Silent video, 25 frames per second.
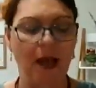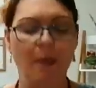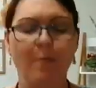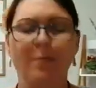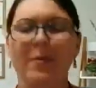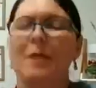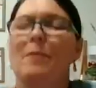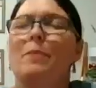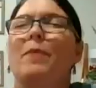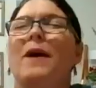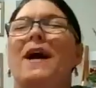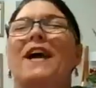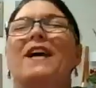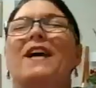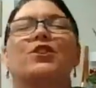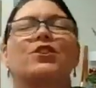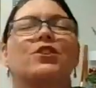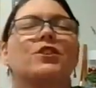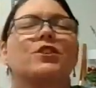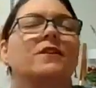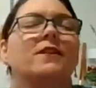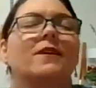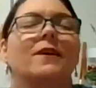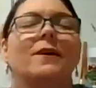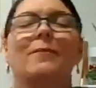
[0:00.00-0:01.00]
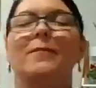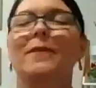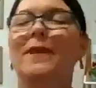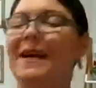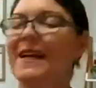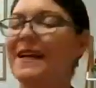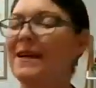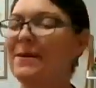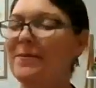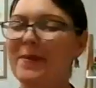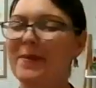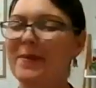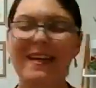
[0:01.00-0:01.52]
And be passionate
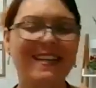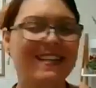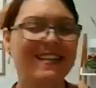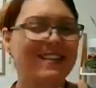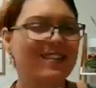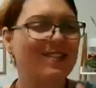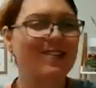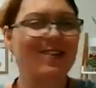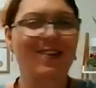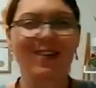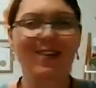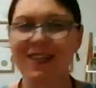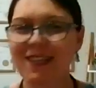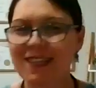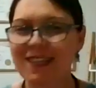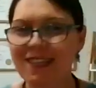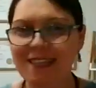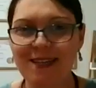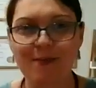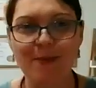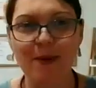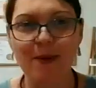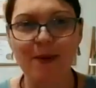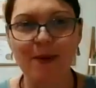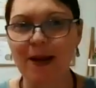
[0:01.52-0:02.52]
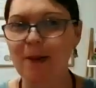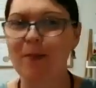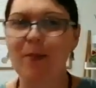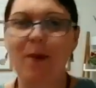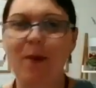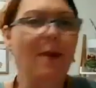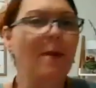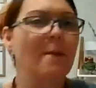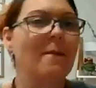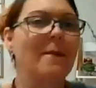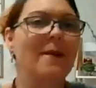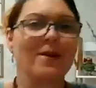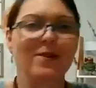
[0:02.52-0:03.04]
about it, be excited about it,
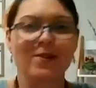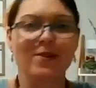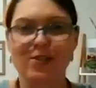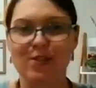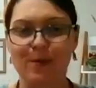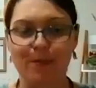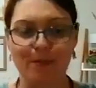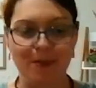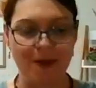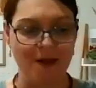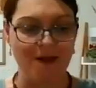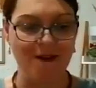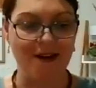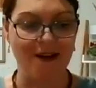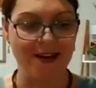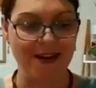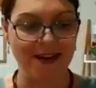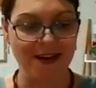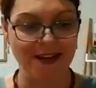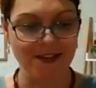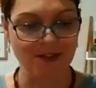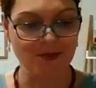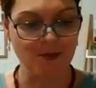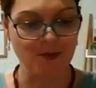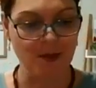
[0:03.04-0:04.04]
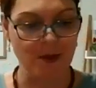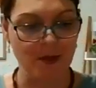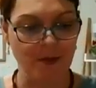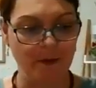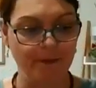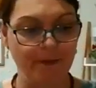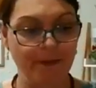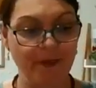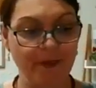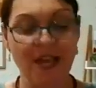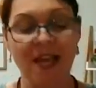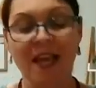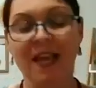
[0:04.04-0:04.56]
put emotion behind it as
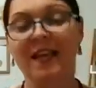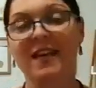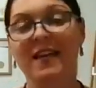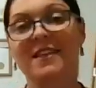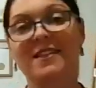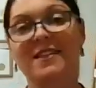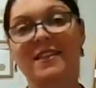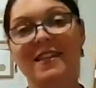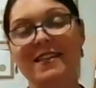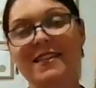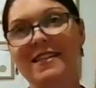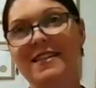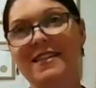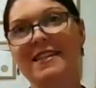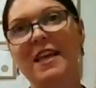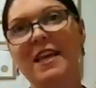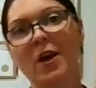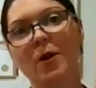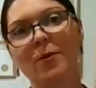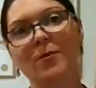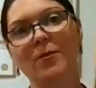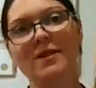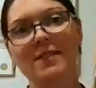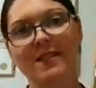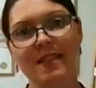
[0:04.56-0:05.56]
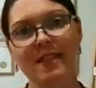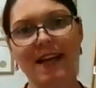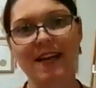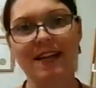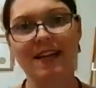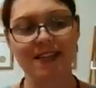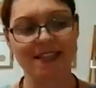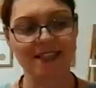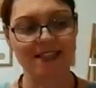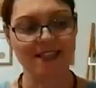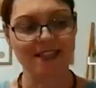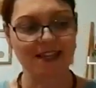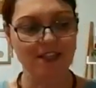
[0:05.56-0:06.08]
well. Because then this helps set
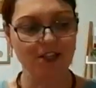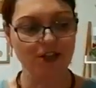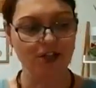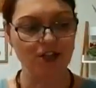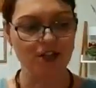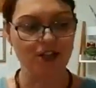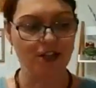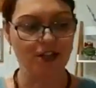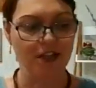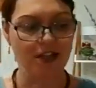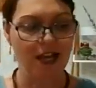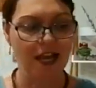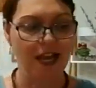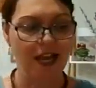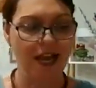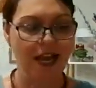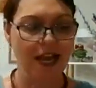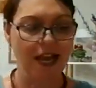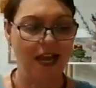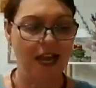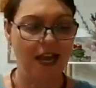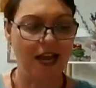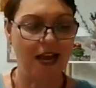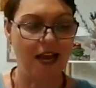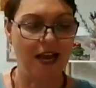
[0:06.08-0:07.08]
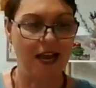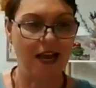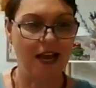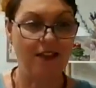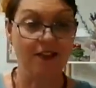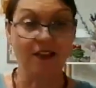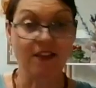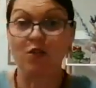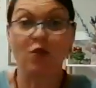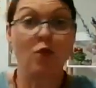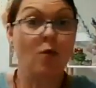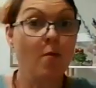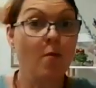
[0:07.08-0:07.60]
an intention that
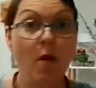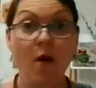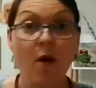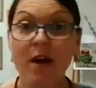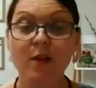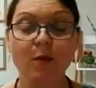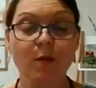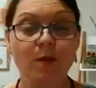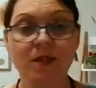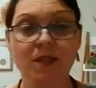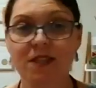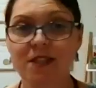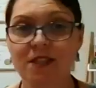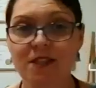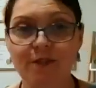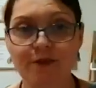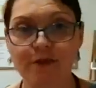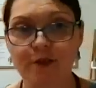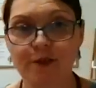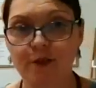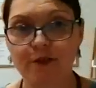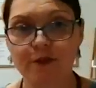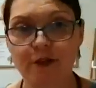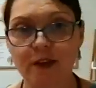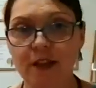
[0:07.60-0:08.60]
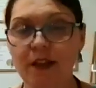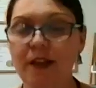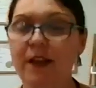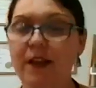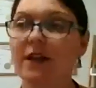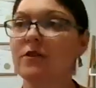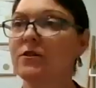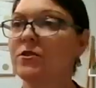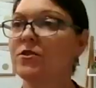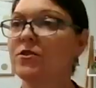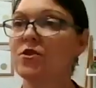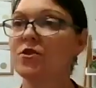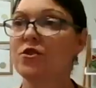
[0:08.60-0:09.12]
your mind wants to fulfill.
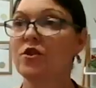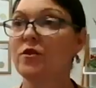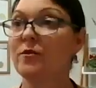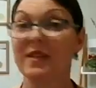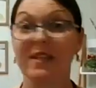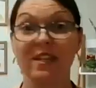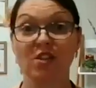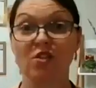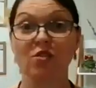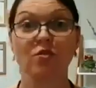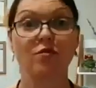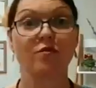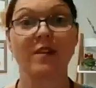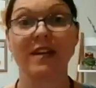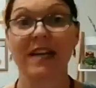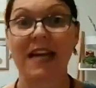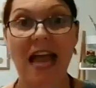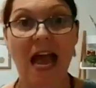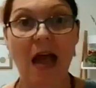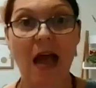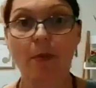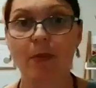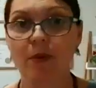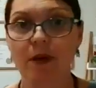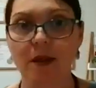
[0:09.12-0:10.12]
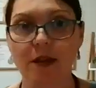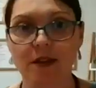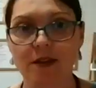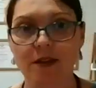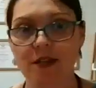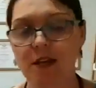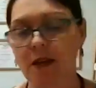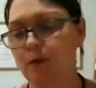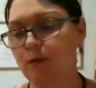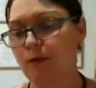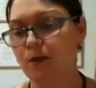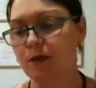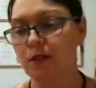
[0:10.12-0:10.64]
It will assume that it's already happening.
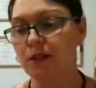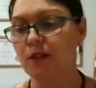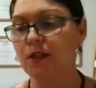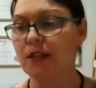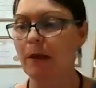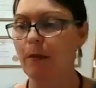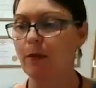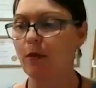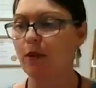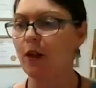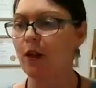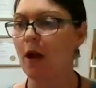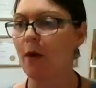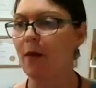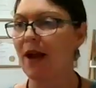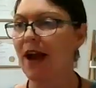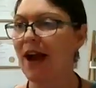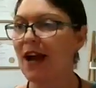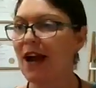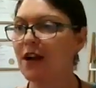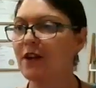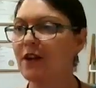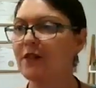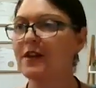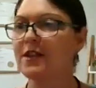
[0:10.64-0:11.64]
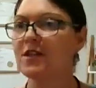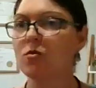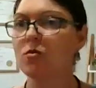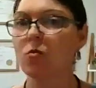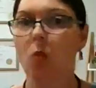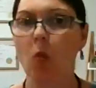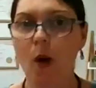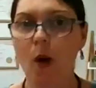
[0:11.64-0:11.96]
So it will go out of its